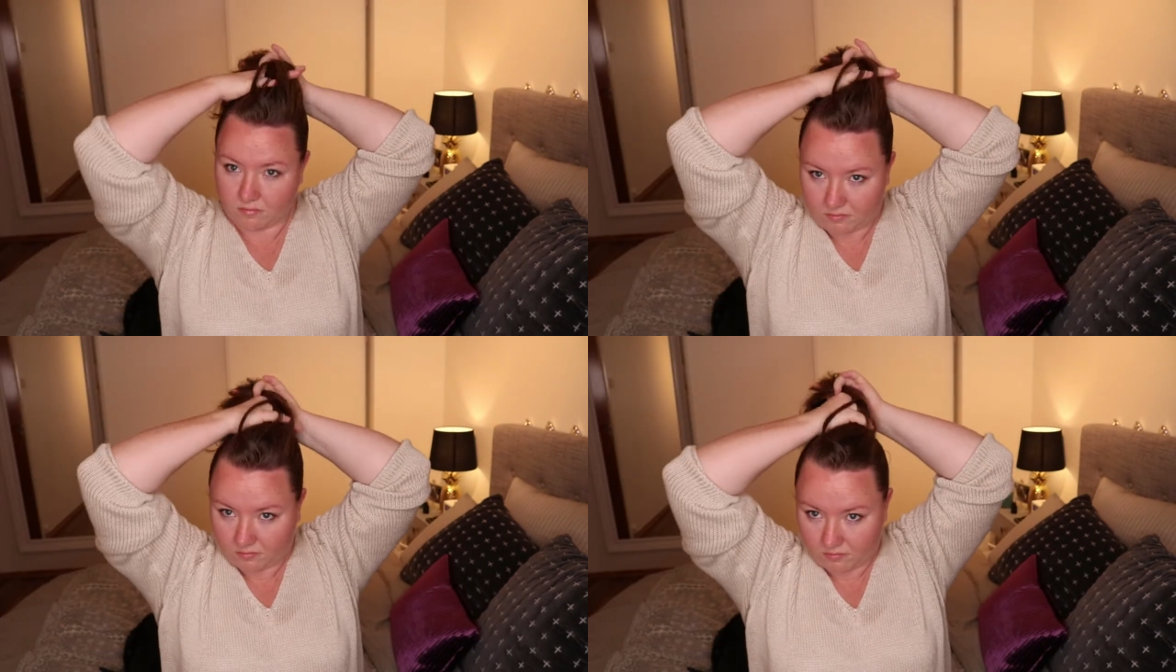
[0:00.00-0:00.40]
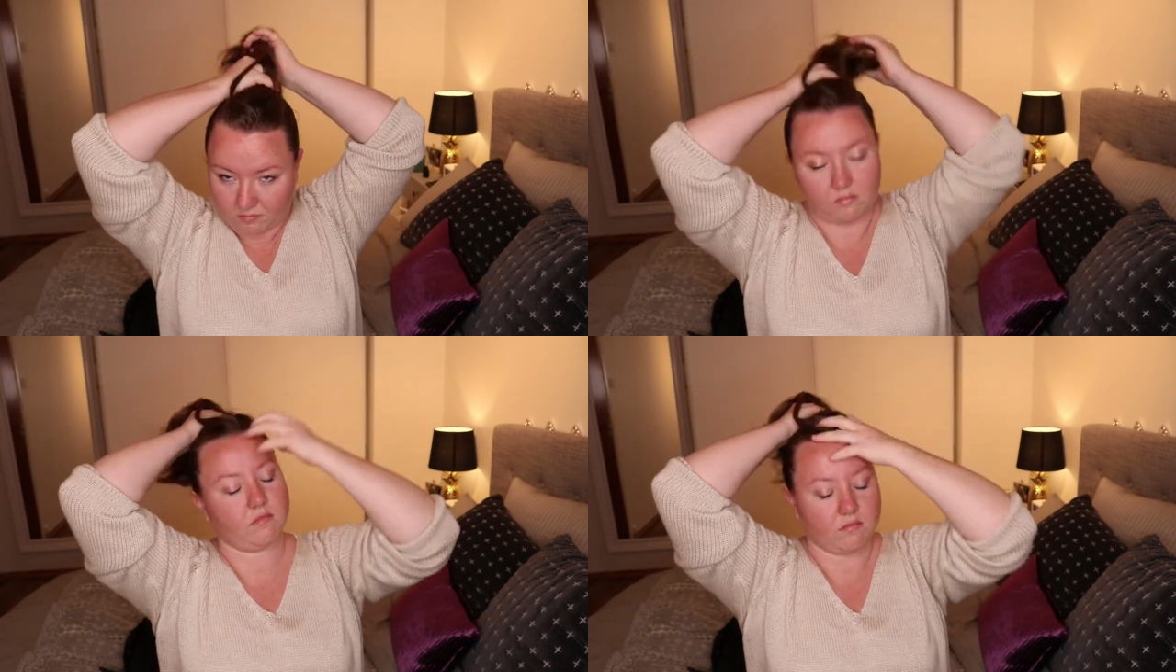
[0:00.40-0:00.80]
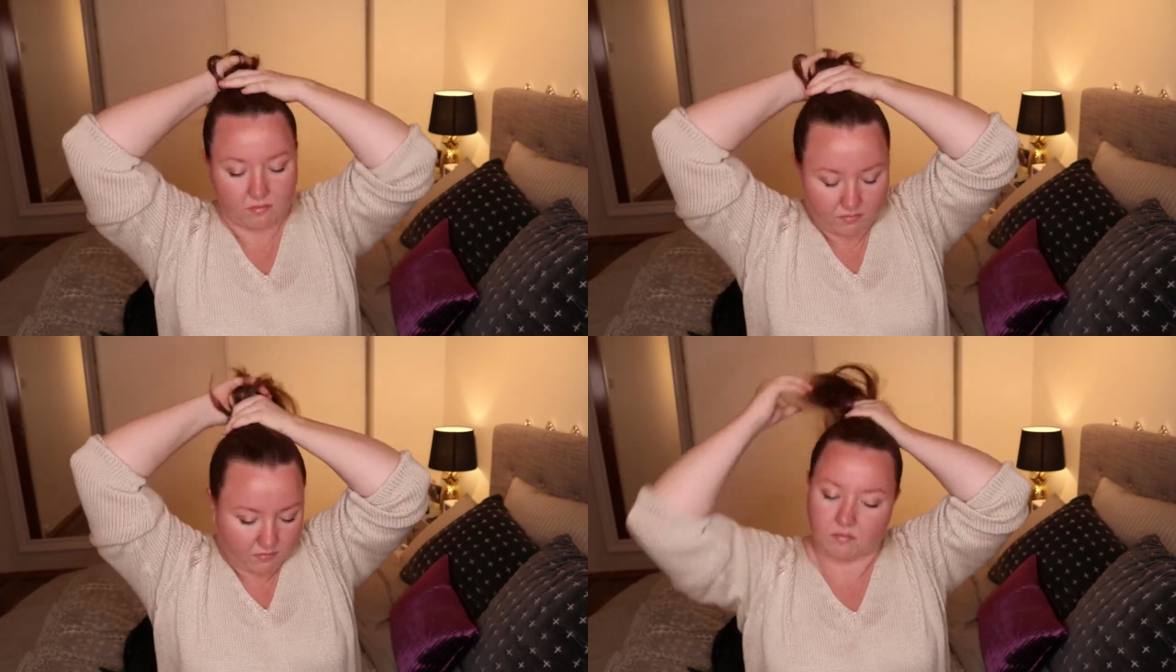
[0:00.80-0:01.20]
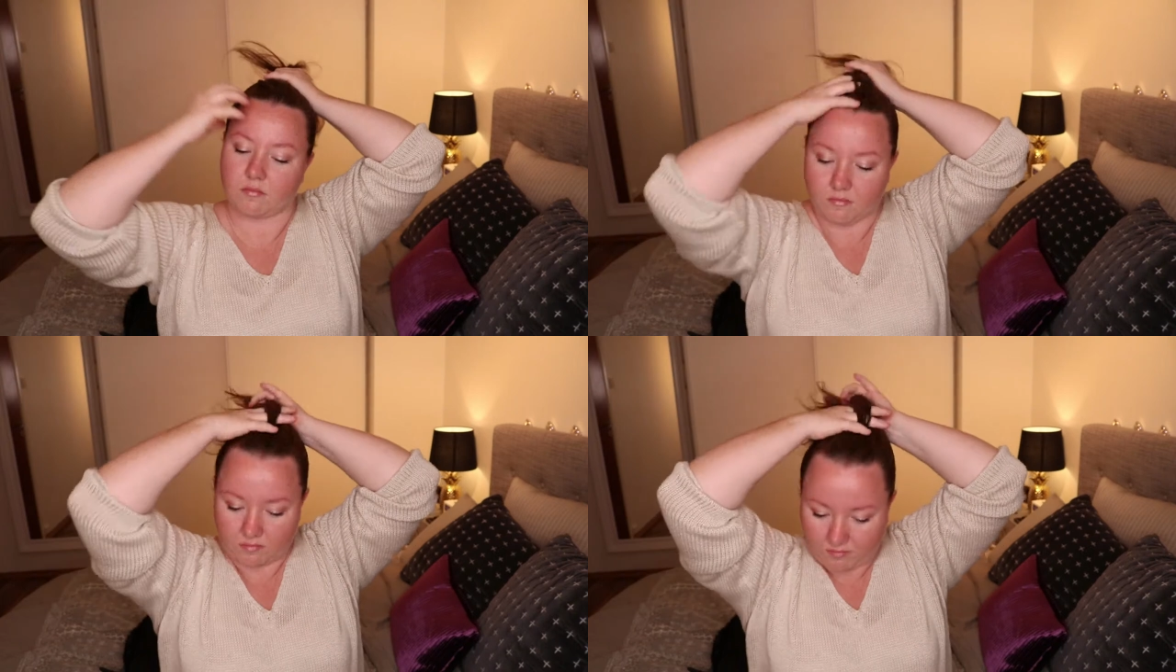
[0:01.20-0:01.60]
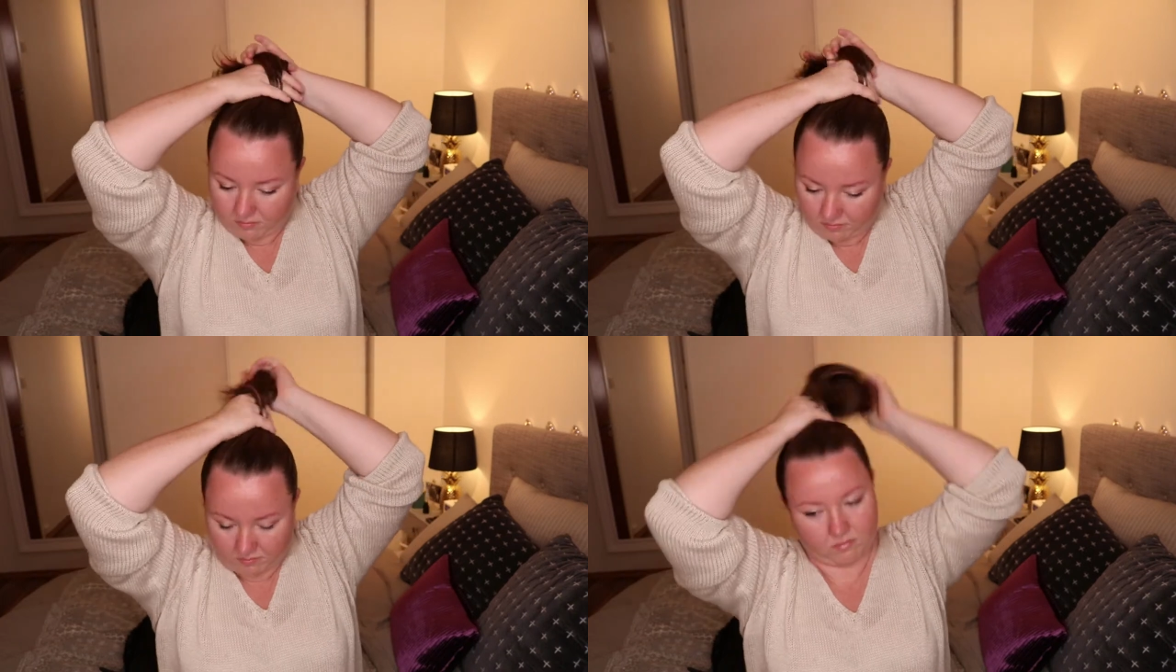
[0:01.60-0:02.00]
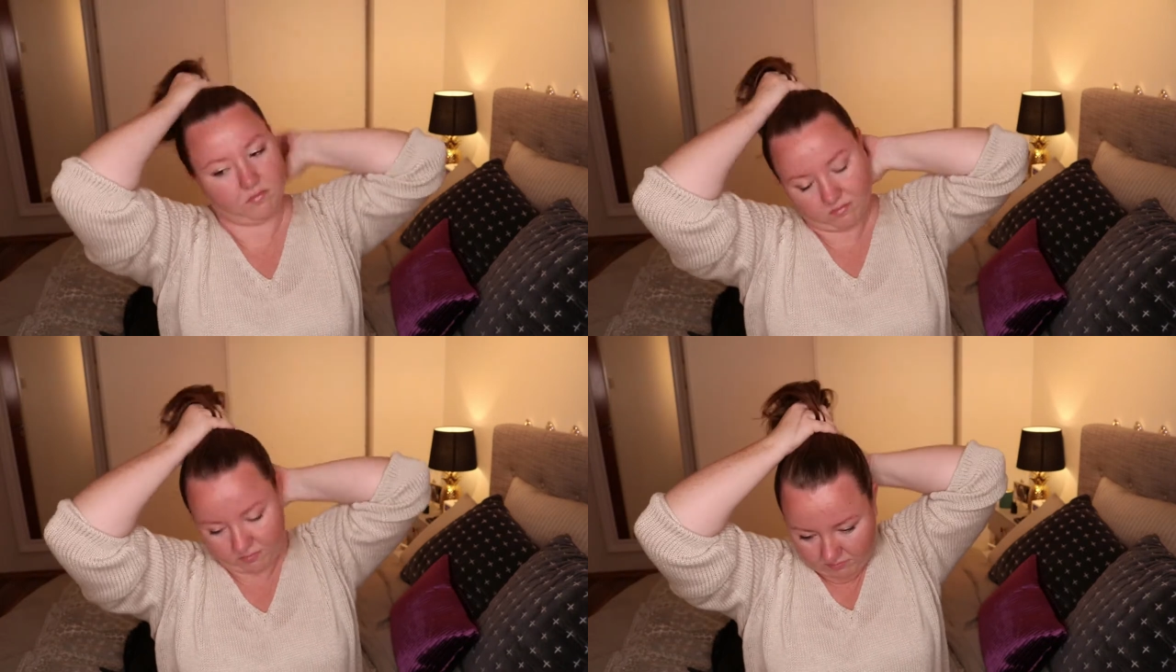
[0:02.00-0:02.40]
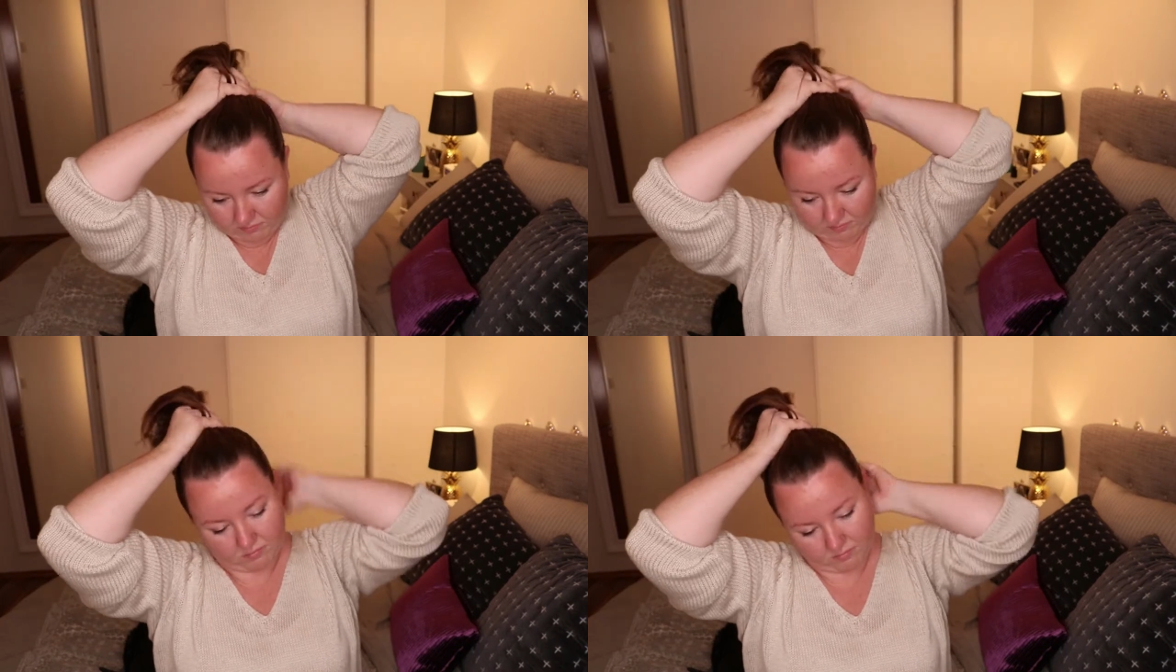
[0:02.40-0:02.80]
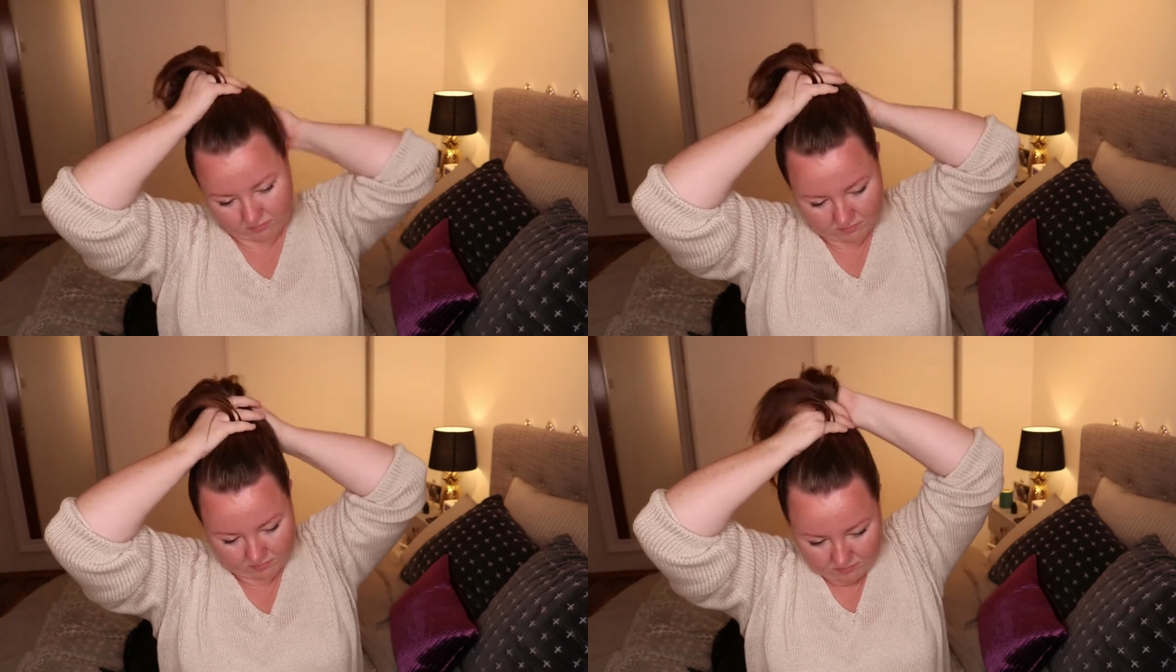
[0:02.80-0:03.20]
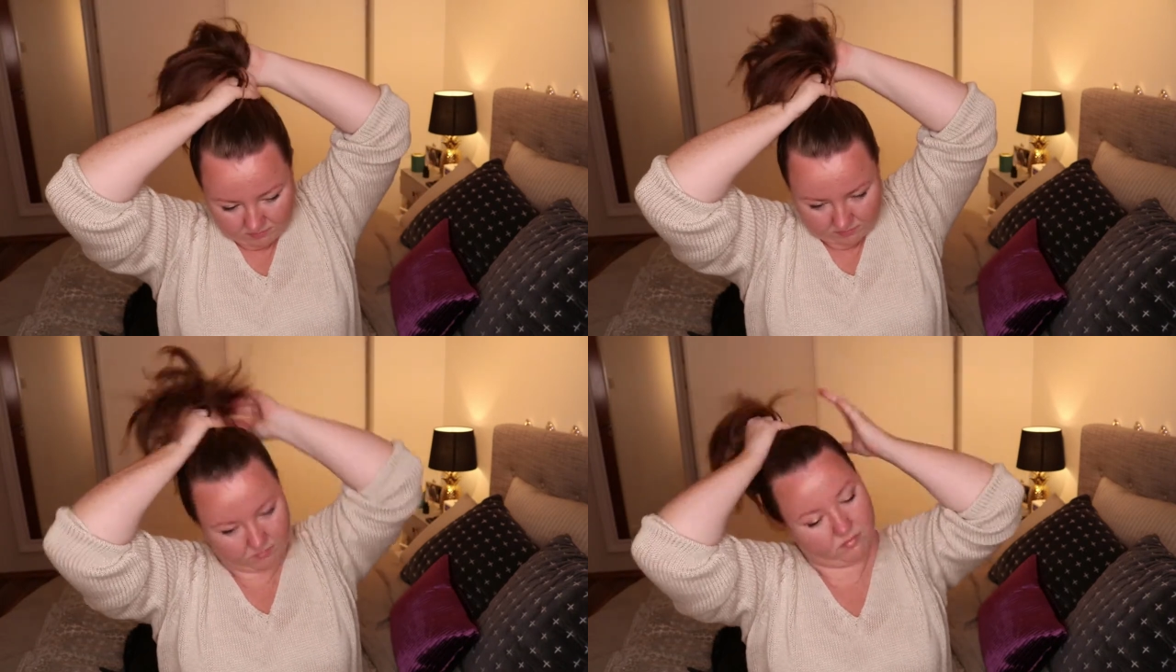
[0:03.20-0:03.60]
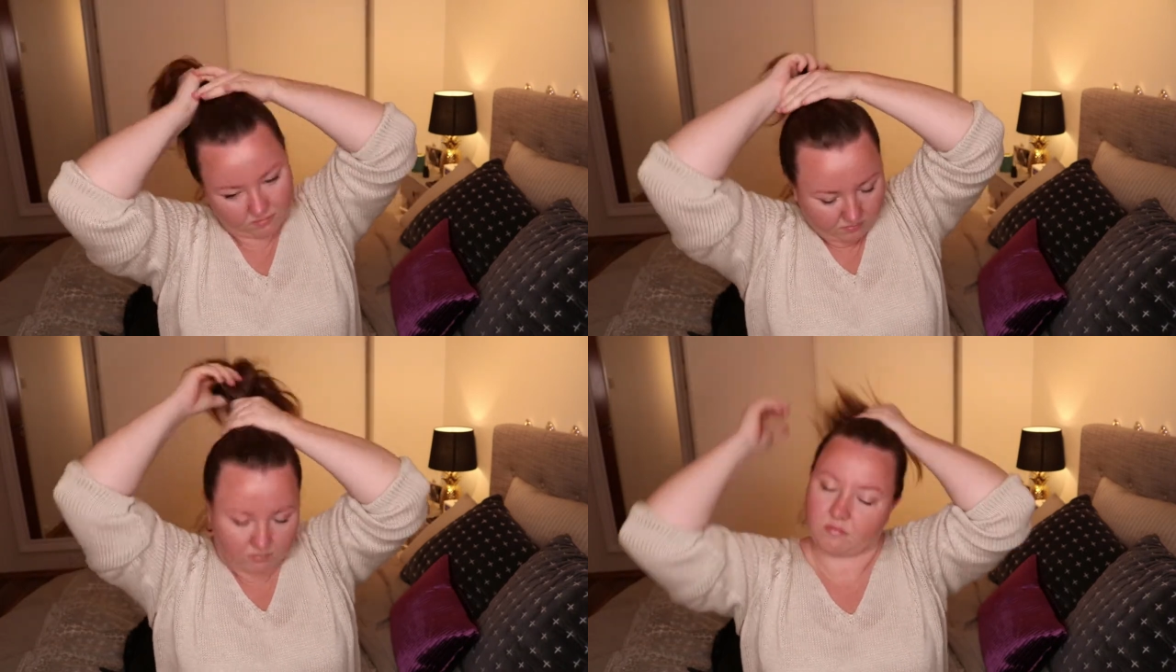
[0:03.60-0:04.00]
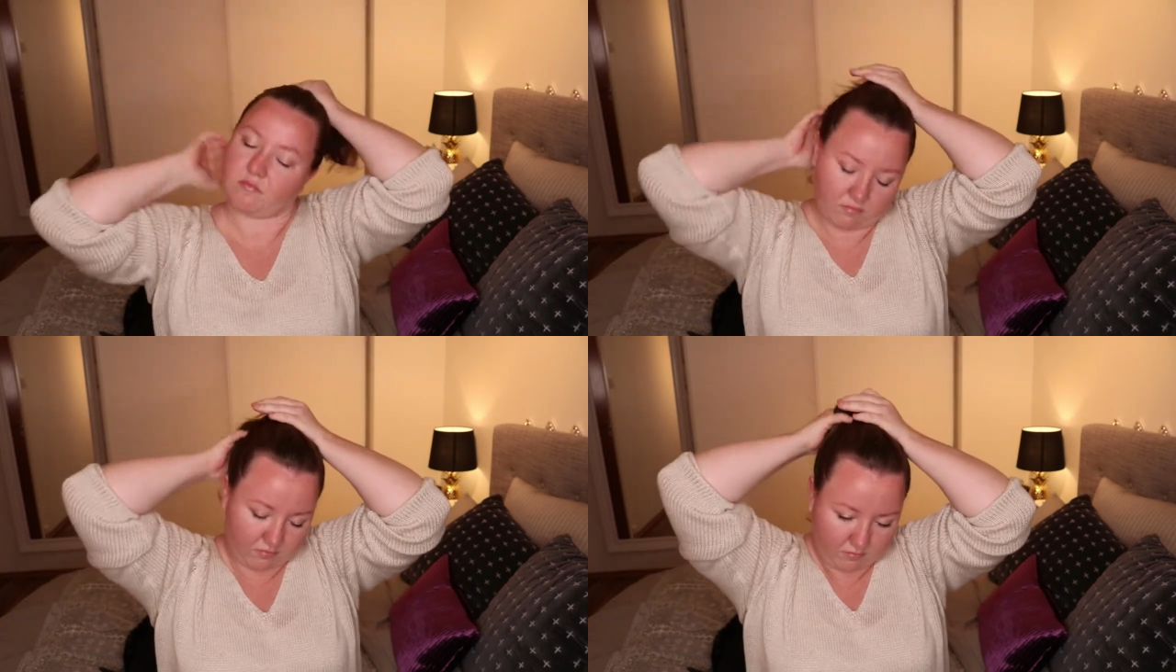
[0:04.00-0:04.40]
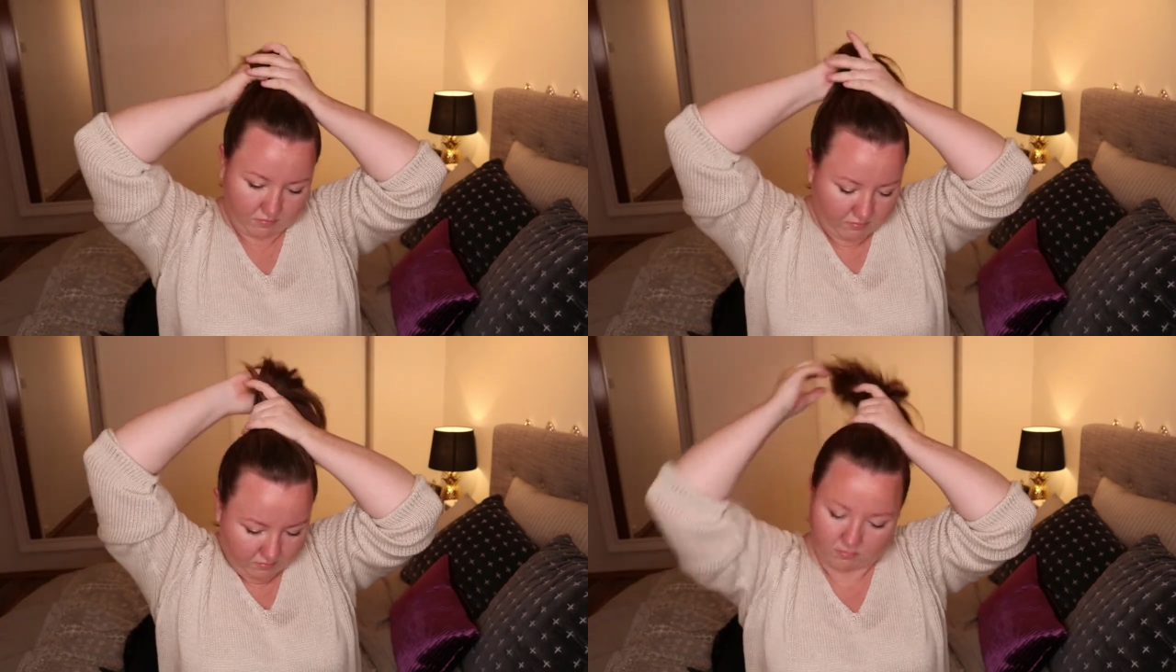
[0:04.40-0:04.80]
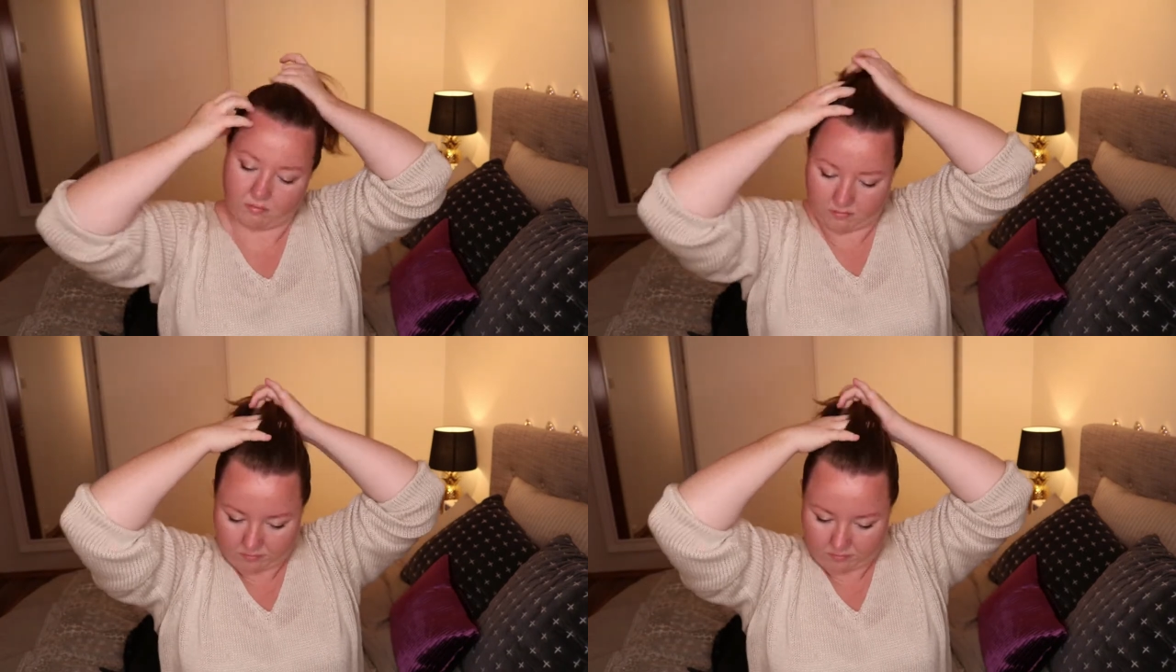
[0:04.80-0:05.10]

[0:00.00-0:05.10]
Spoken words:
in a ponytail and then slowly just kind of pull